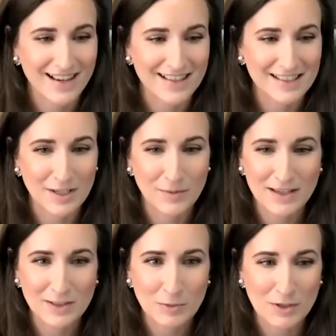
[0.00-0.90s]
Awesome.
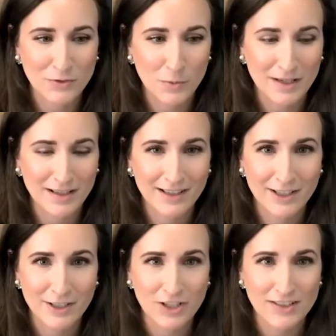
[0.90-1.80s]
Thanks so much for being
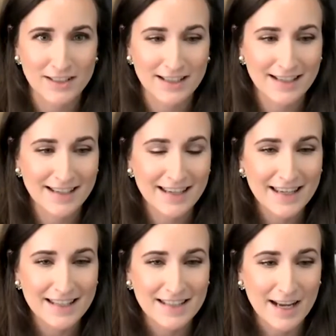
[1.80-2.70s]
here, Chelsea.
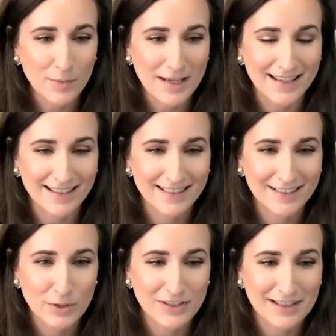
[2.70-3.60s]
Tammy,
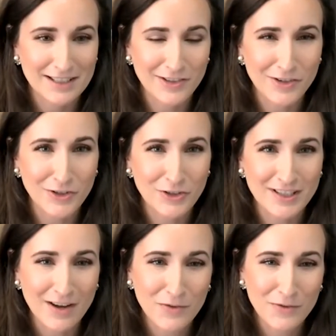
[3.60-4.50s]
would you like to introduce
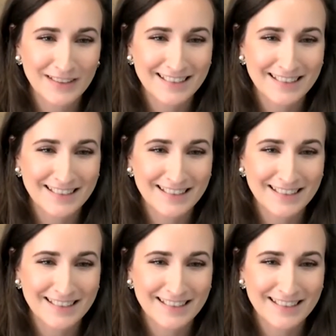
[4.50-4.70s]
yourself?